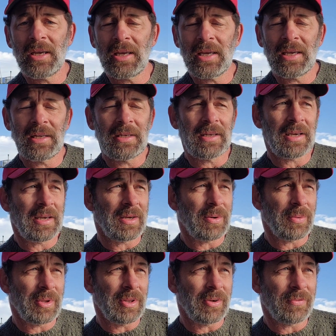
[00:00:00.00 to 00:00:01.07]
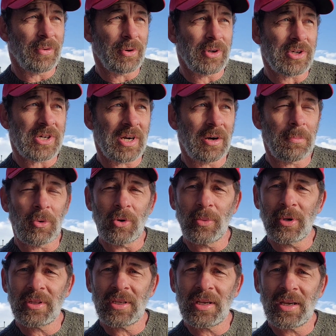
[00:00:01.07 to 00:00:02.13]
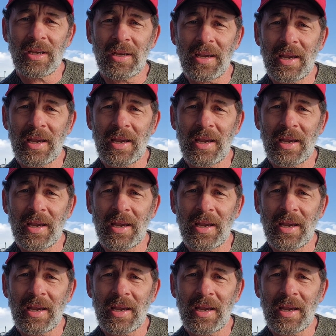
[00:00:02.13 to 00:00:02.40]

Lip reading: and we look forward to sharing more with you